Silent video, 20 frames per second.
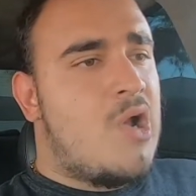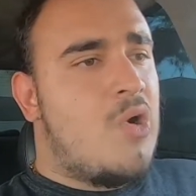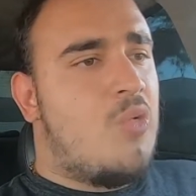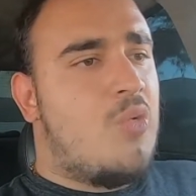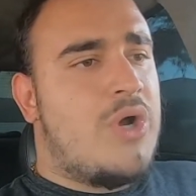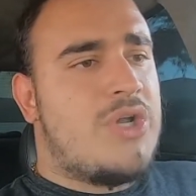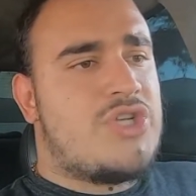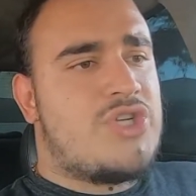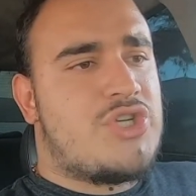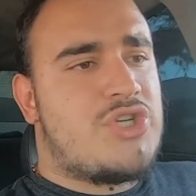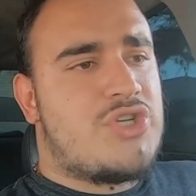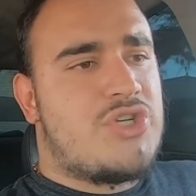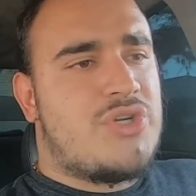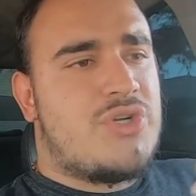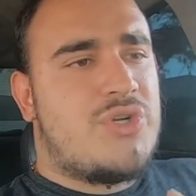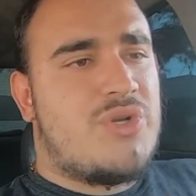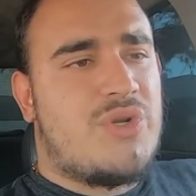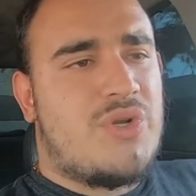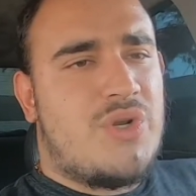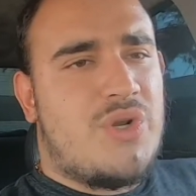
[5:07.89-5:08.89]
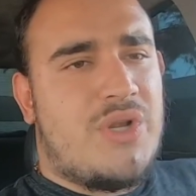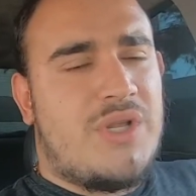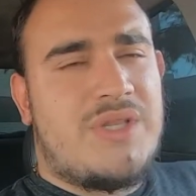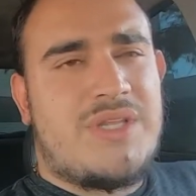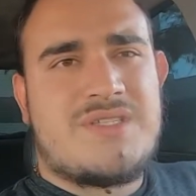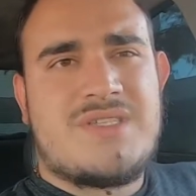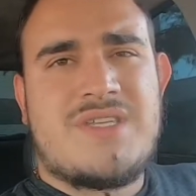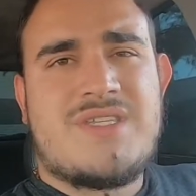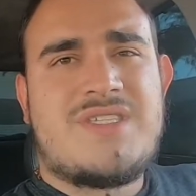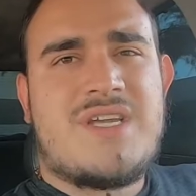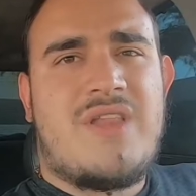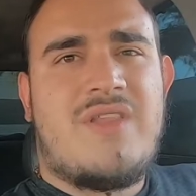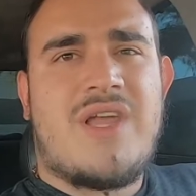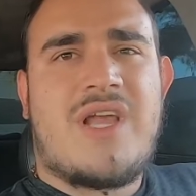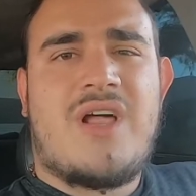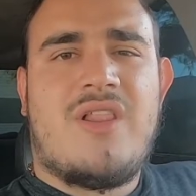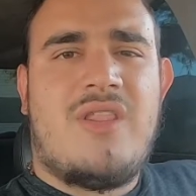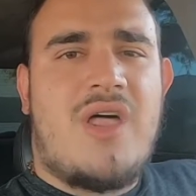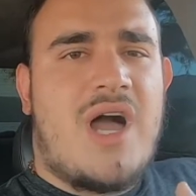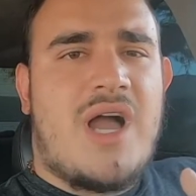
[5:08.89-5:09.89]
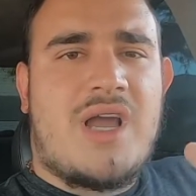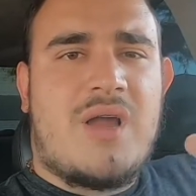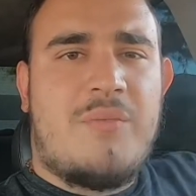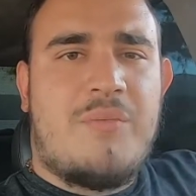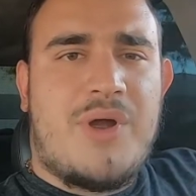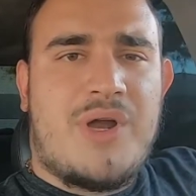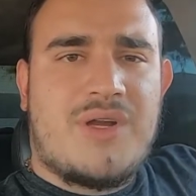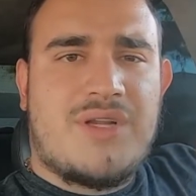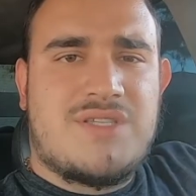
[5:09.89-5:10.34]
which it doesn't sound like a lot compared